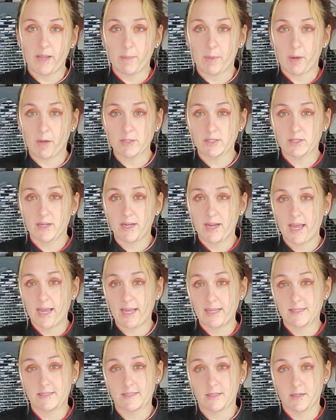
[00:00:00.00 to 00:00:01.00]
I'm also going to
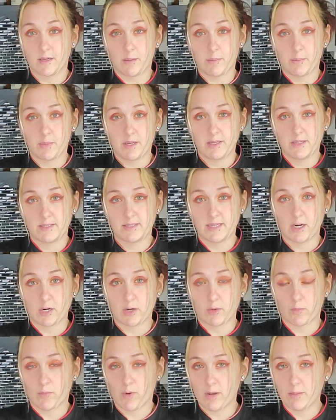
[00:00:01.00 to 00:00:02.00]
add some dark
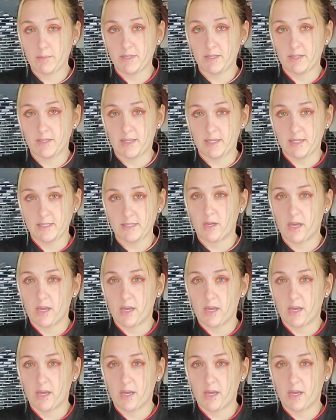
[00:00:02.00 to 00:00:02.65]
rum to this.